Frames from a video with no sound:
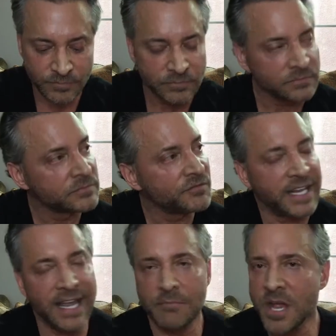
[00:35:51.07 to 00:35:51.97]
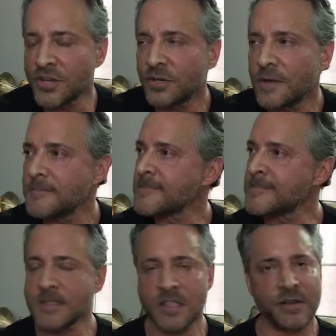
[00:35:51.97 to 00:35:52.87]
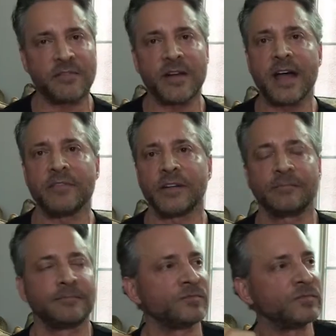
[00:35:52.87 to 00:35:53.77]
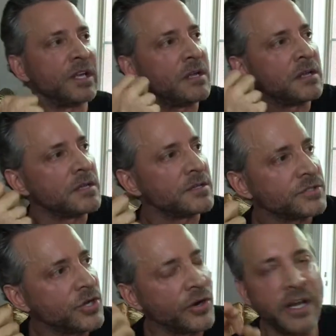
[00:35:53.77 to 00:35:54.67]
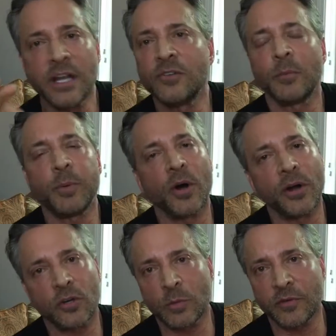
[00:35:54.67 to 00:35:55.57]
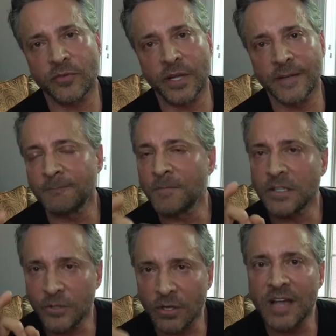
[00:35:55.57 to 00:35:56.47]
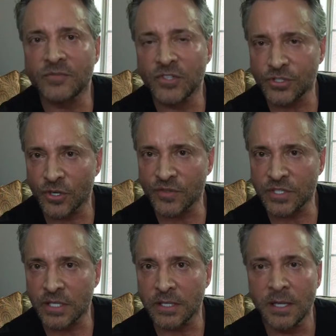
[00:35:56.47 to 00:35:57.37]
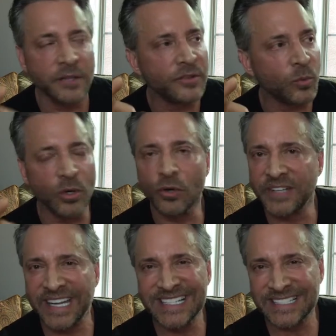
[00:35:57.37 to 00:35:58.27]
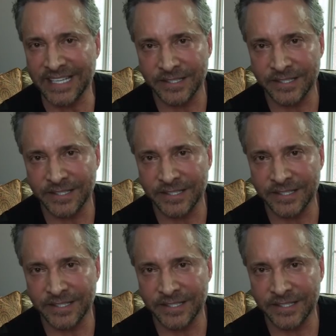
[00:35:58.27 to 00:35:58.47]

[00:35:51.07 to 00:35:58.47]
If you can't measure it, you'll never have it. Turn it into a particle, my friend. Your life deserves it. The world needs it.